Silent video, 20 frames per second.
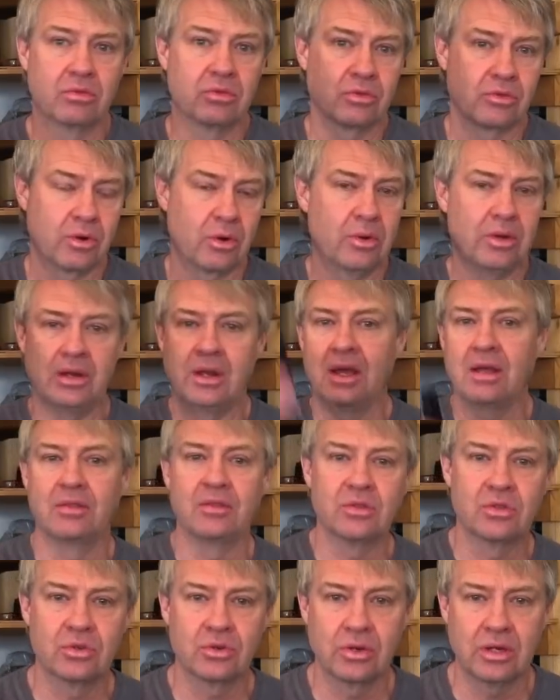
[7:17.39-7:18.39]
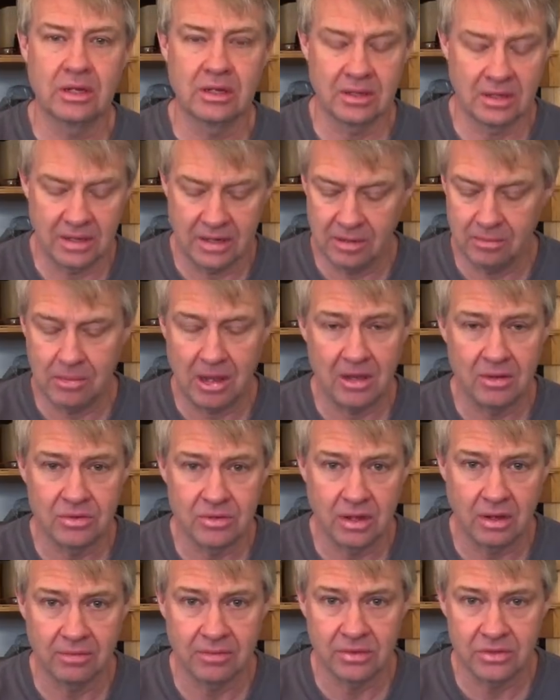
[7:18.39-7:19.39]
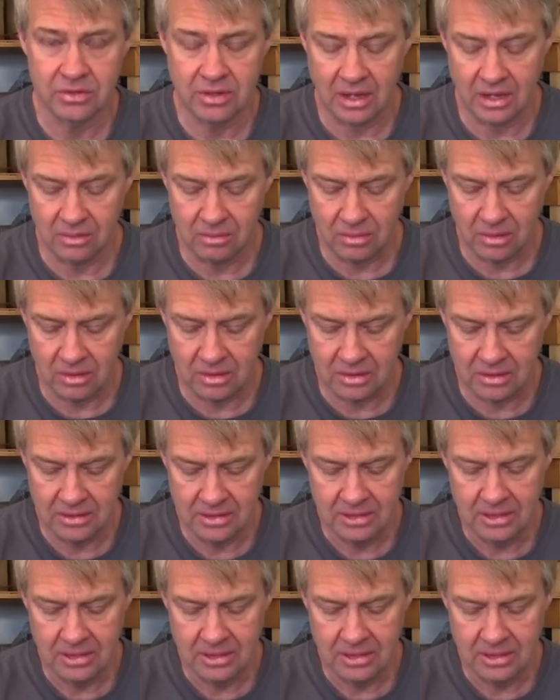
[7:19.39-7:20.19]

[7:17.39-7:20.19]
throw it down the street and let it bounce off the sidewalk,